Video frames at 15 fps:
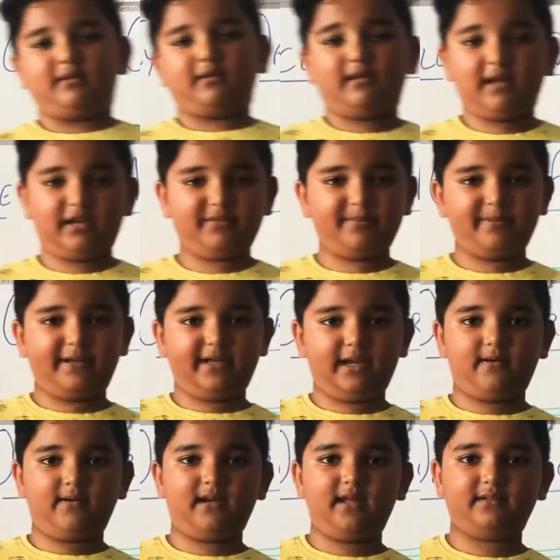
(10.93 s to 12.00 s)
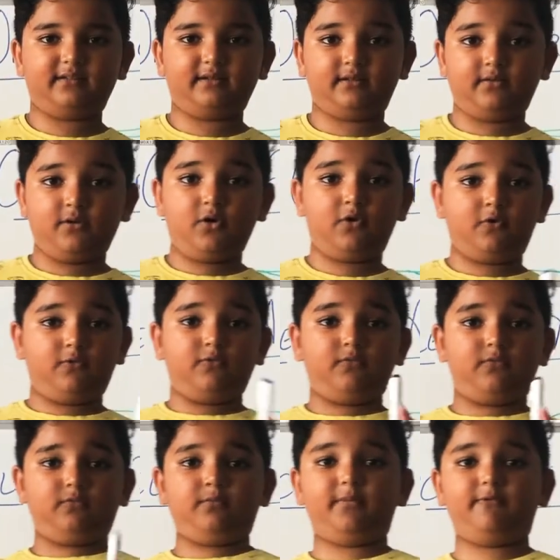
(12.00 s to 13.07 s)
Let's begin our lesson. Oh,
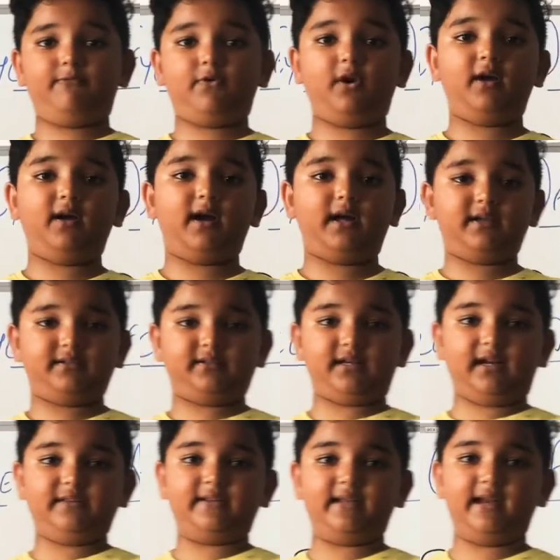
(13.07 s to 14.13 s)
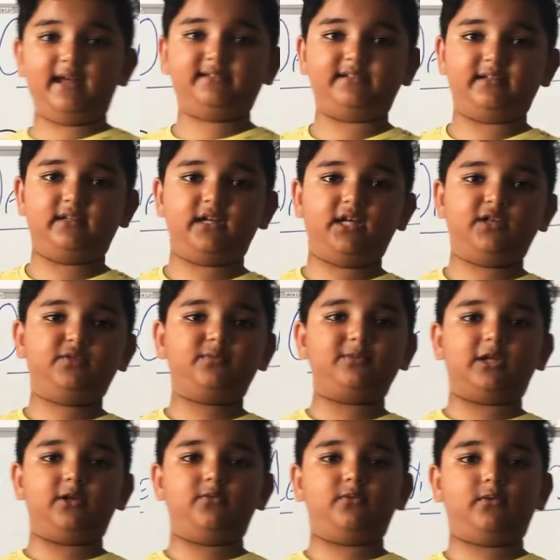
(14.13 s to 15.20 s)
before I start the lesson, let me
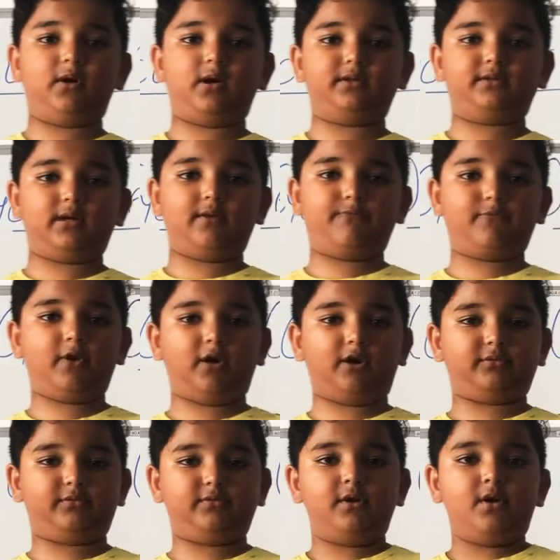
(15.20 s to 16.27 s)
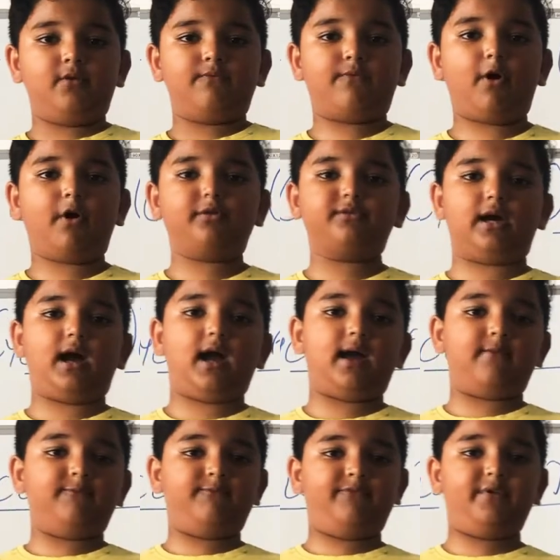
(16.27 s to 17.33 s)
tell you what are frogs. Frogs
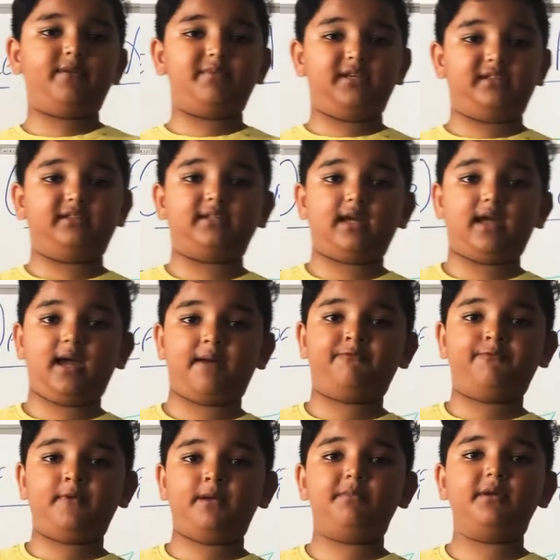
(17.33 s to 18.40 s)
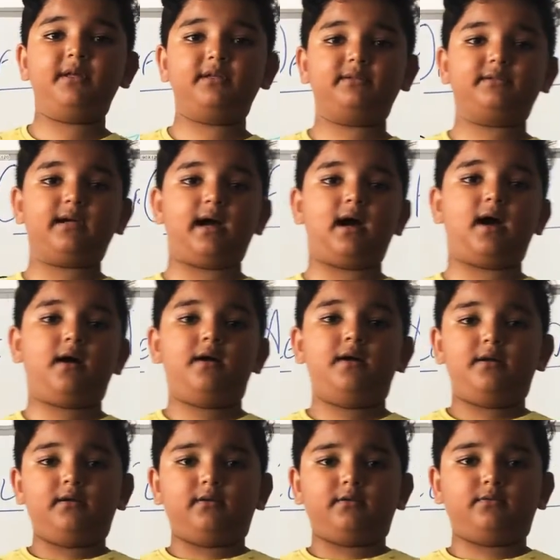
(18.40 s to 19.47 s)
are amphibians. Amphibians are
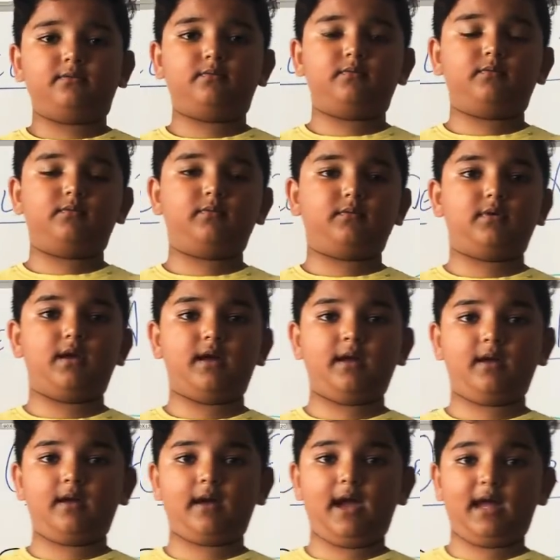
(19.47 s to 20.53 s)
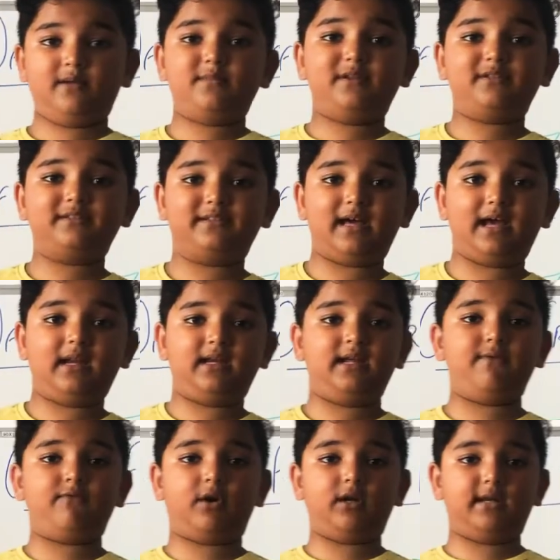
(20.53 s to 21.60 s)
animals that
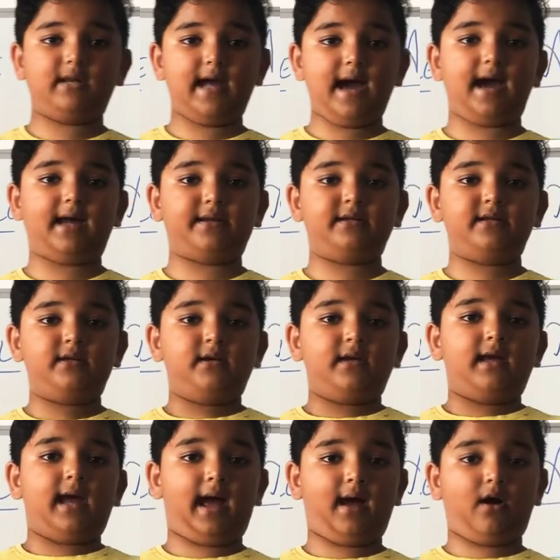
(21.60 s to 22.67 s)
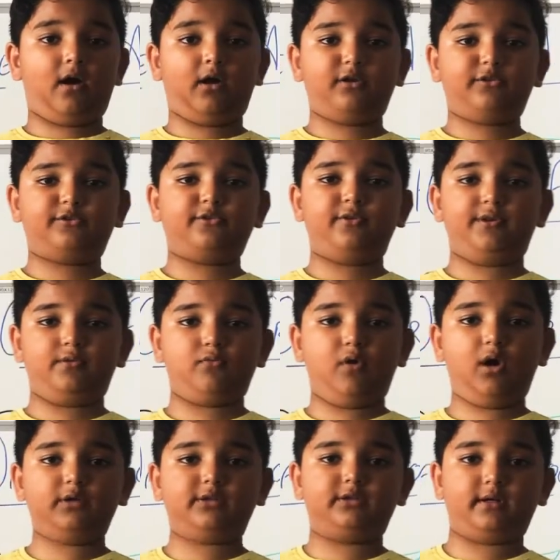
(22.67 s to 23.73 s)
live on land, also in
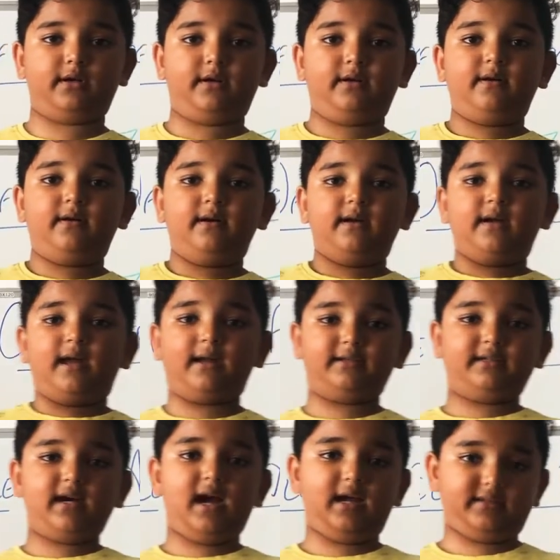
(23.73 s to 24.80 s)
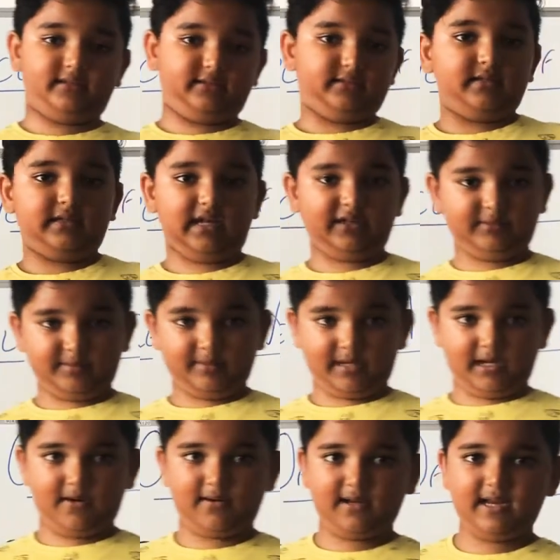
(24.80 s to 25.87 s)
water. And guys, let's
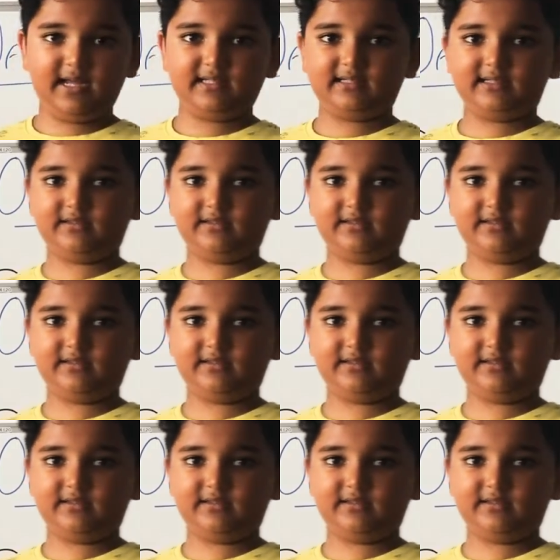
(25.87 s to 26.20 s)
begin our lesson